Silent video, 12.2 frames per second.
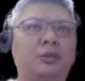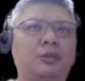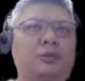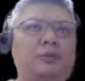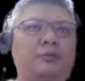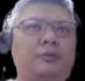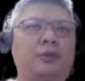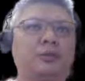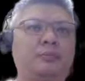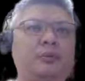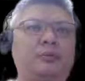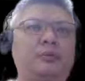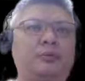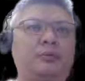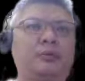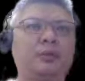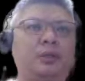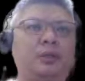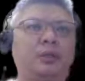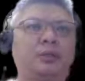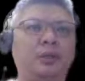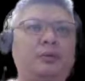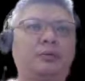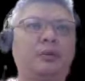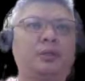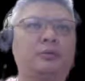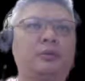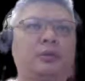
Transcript: his defense by retreating the chariot,